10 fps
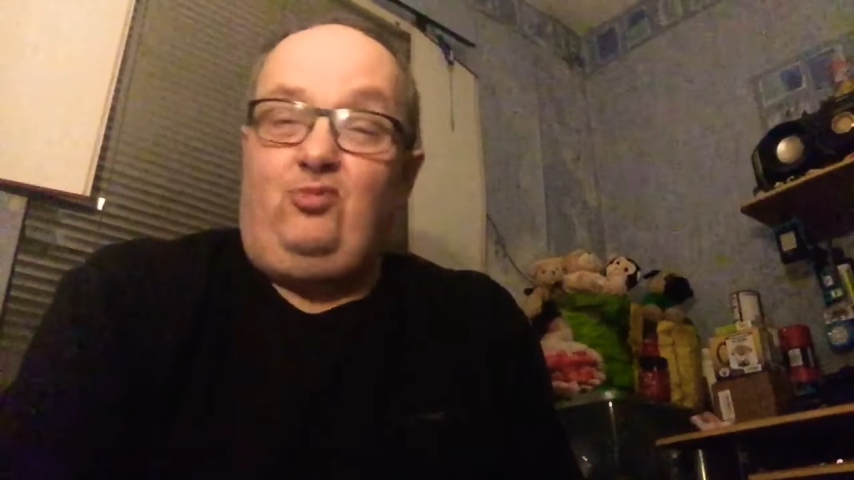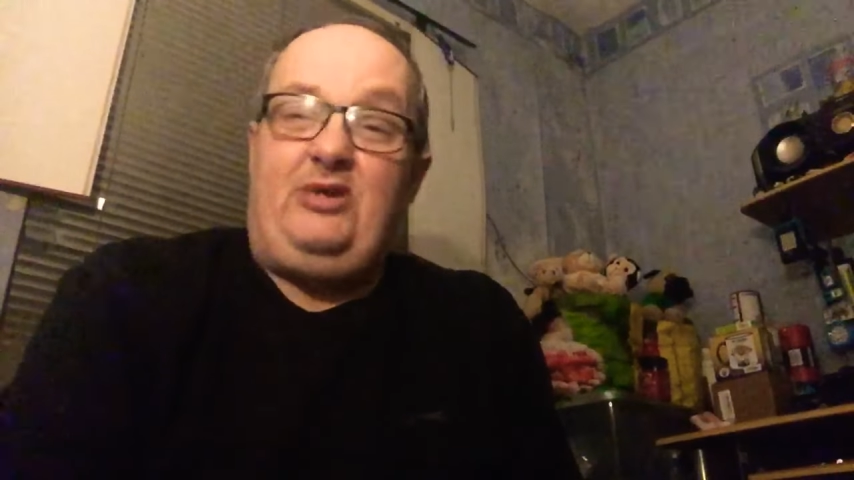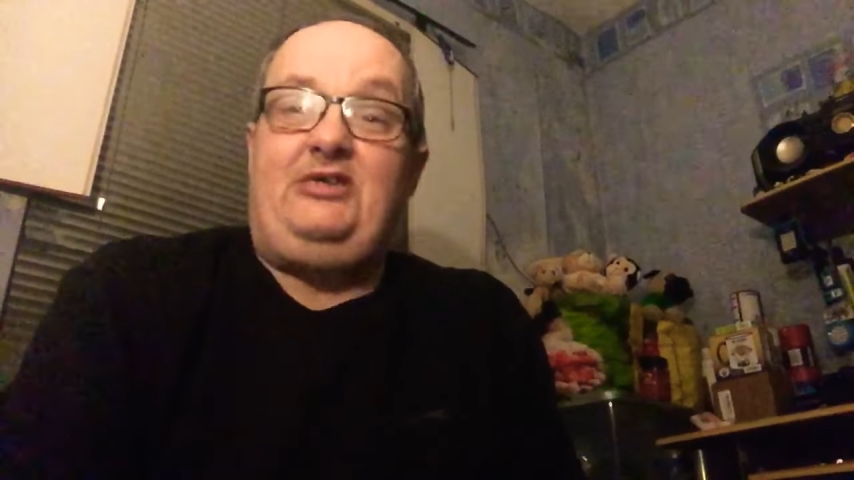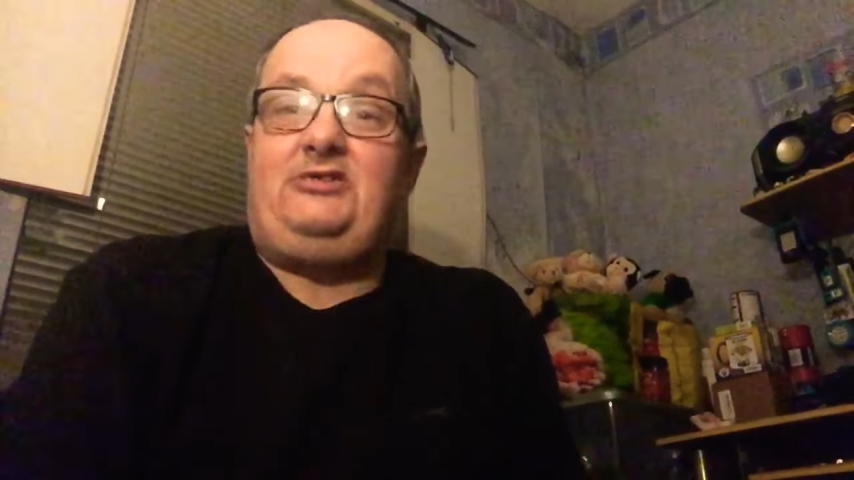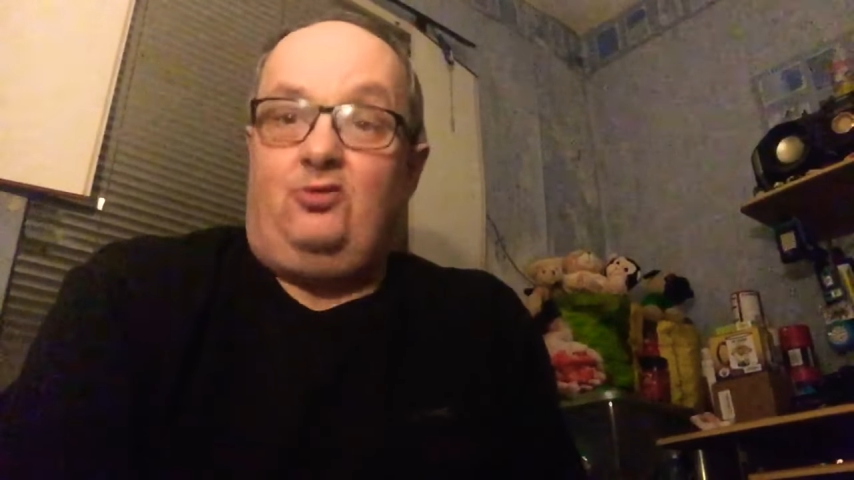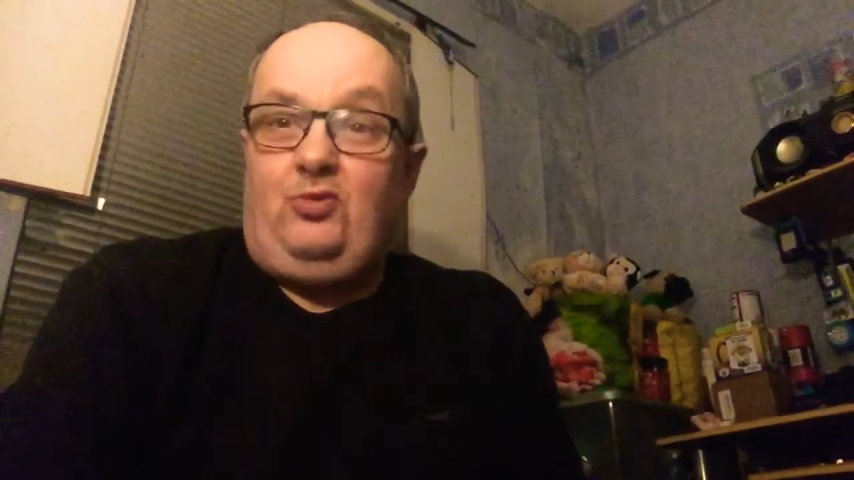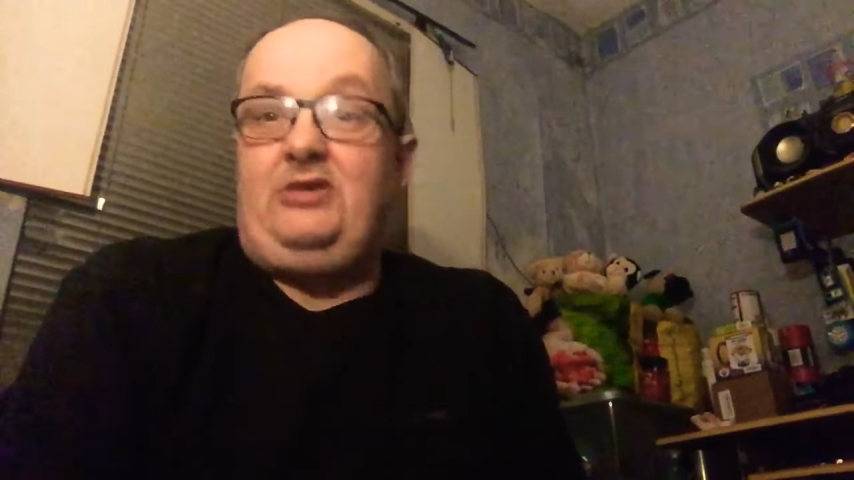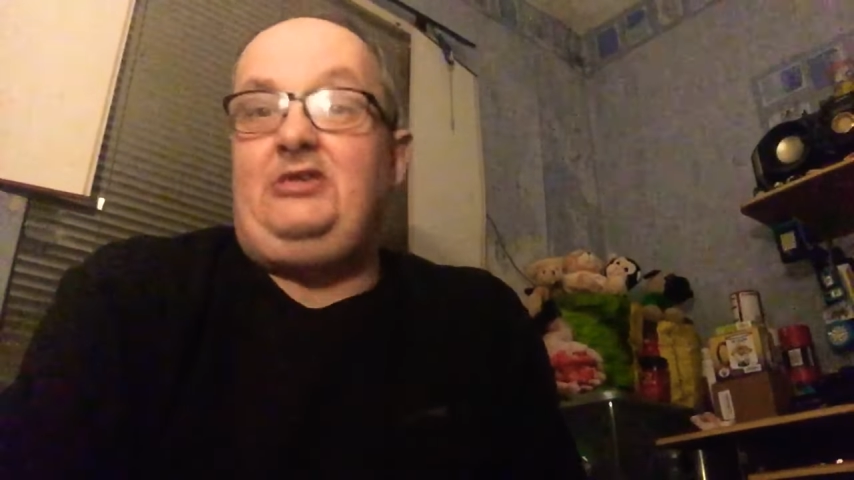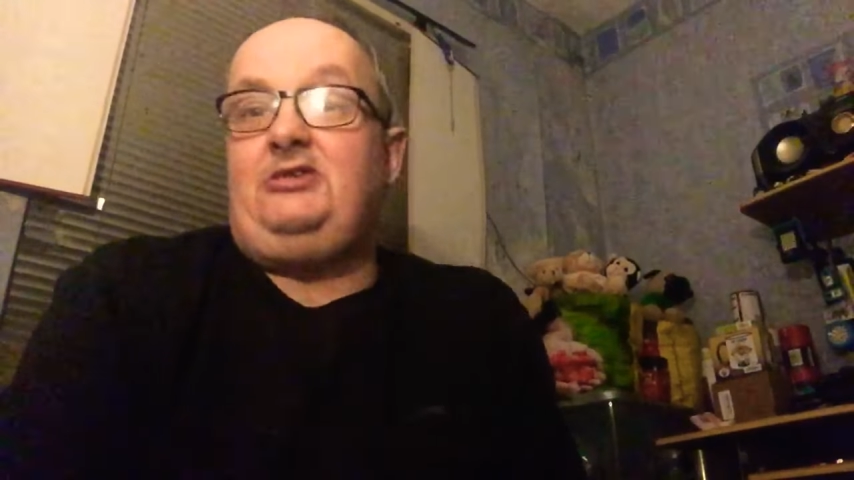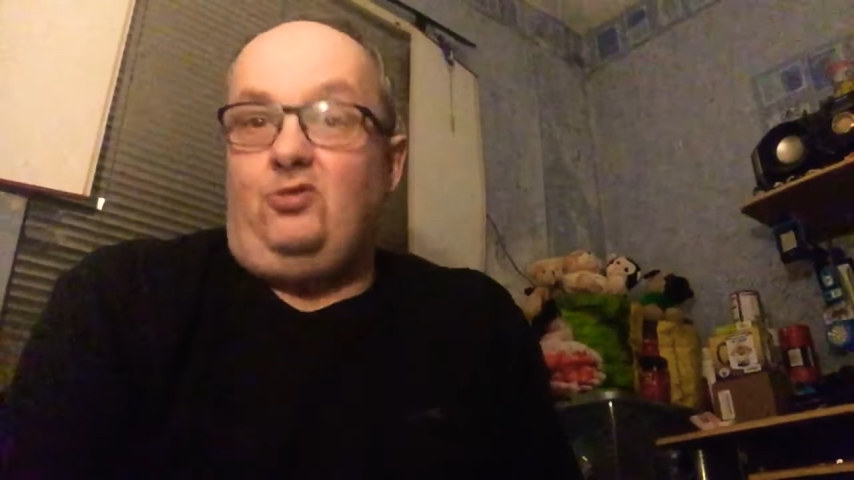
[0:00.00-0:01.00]
weeks and
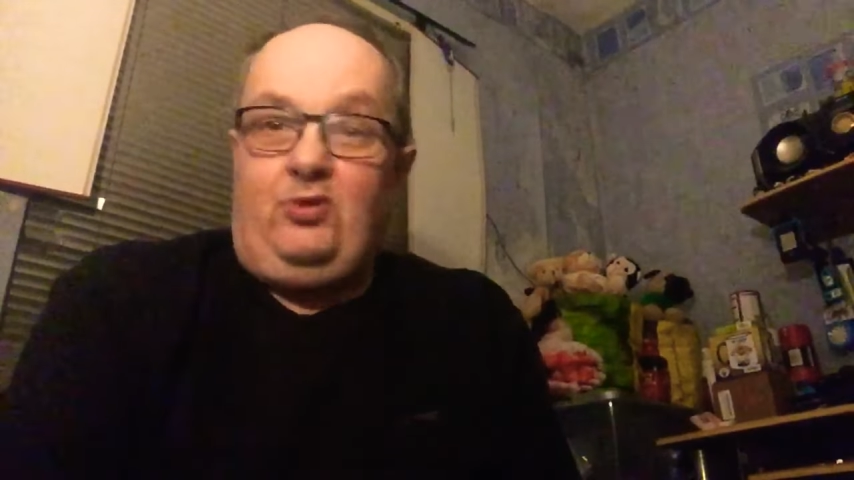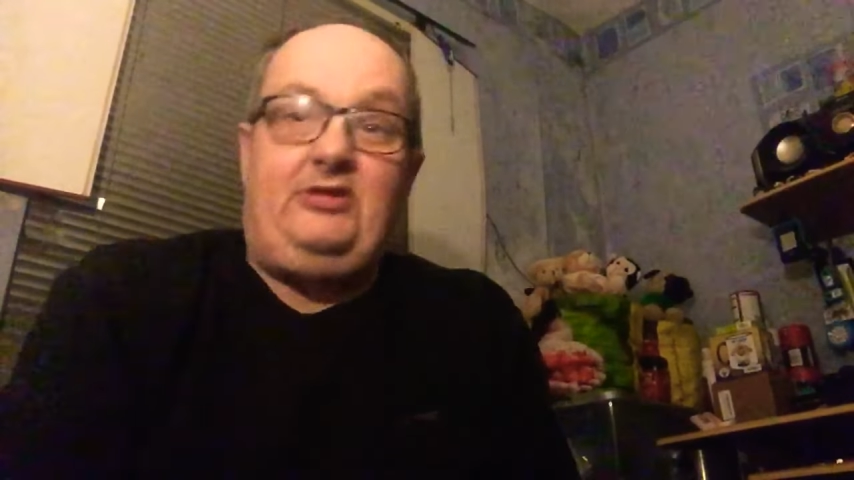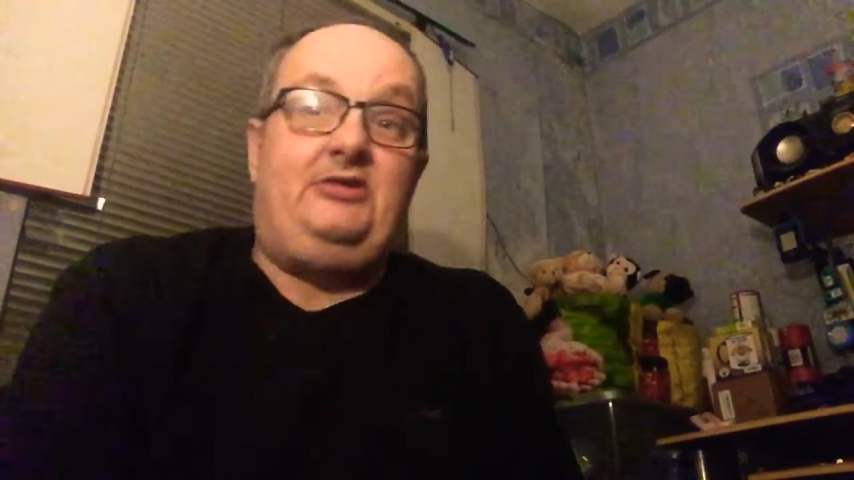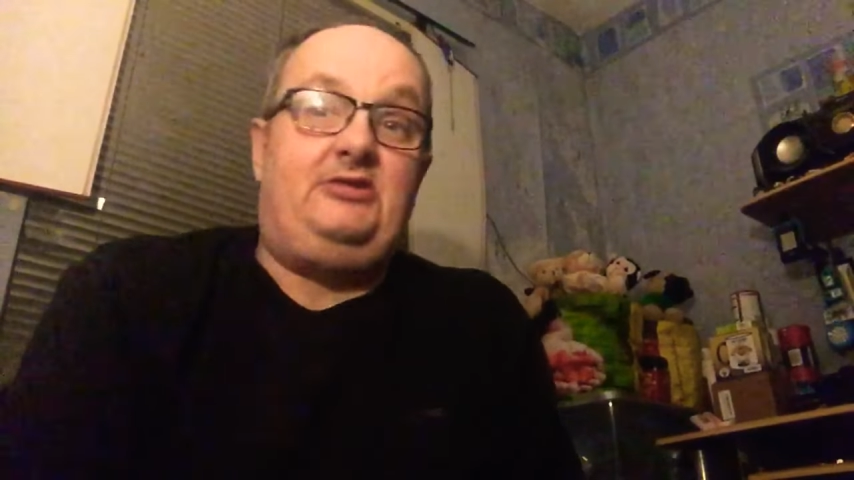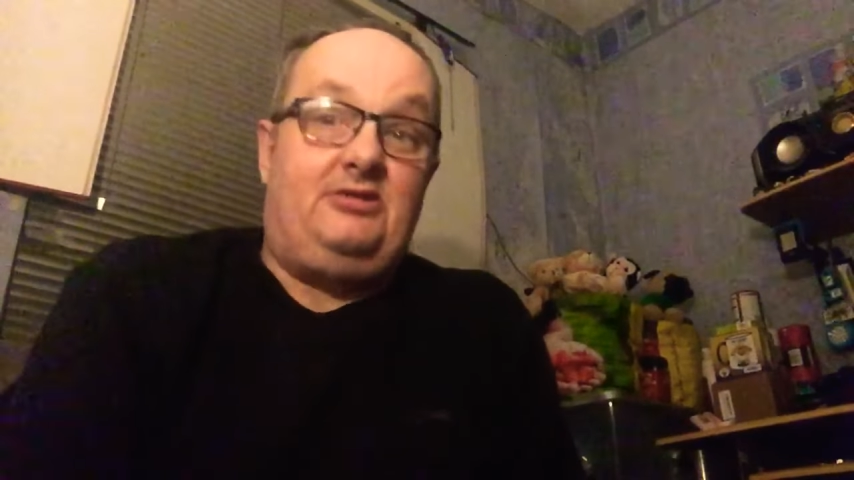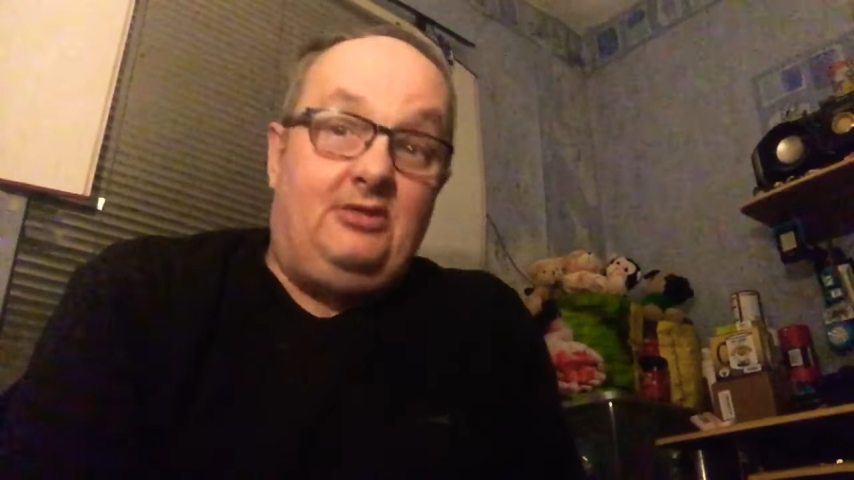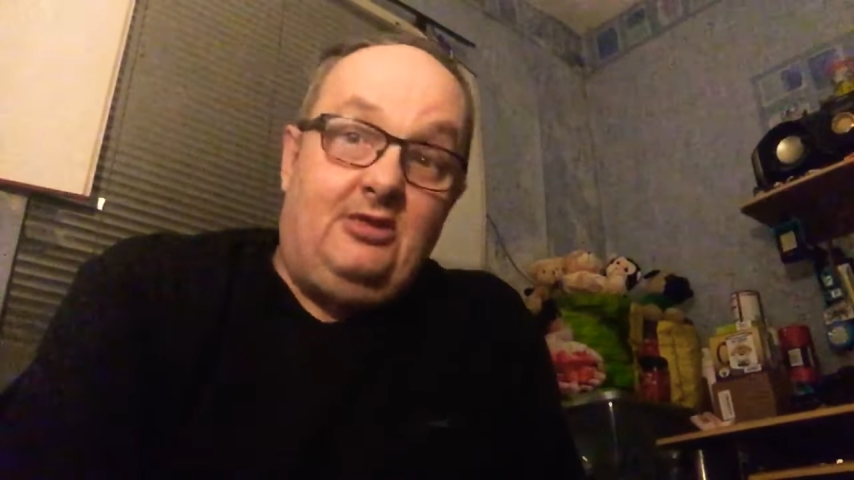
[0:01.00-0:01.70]
weeks and weeks,